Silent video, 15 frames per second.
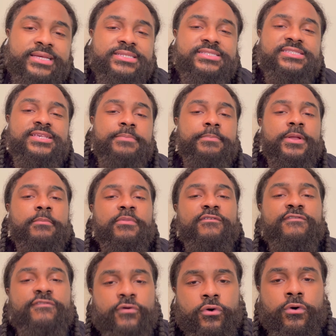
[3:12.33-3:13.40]
Tip number
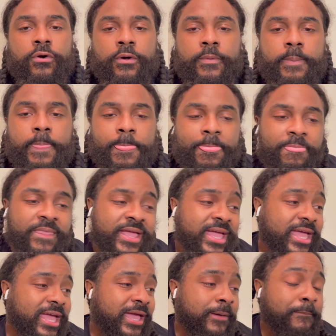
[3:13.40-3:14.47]
four,
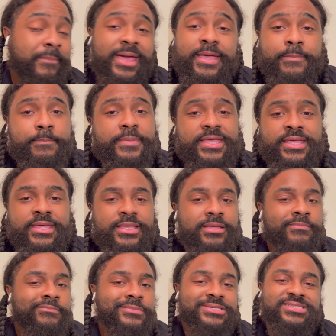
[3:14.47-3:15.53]
it may be
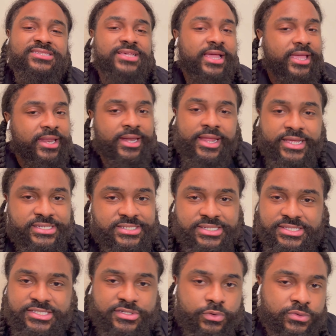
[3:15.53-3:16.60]
second nature
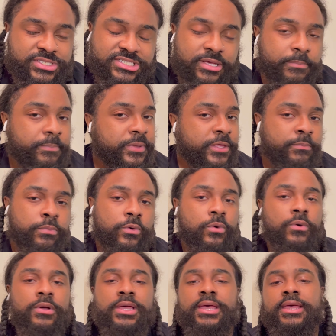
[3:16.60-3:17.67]
to some people,